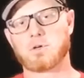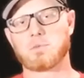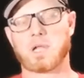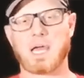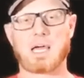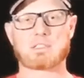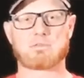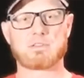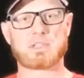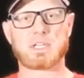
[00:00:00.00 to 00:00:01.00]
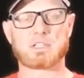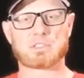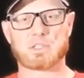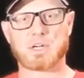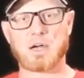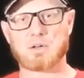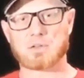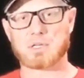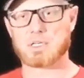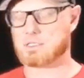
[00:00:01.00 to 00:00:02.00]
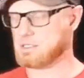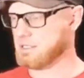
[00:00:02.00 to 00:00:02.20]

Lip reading: and it has 15 inches of ground clearance,